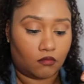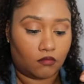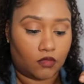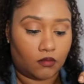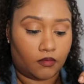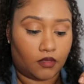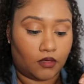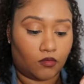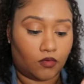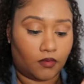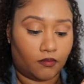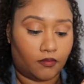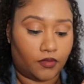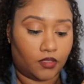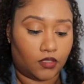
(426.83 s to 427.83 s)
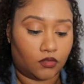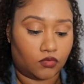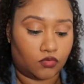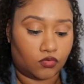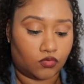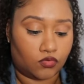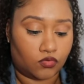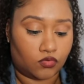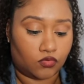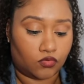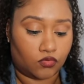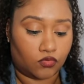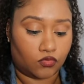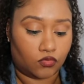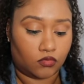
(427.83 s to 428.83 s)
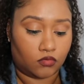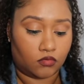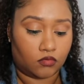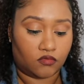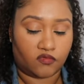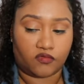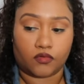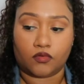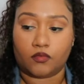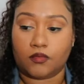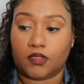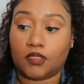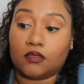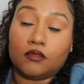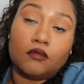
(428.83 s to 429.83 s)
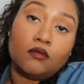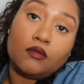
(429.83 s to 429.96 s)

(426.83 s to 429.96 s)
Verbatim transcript: Maybe I went big too soon. Feel me?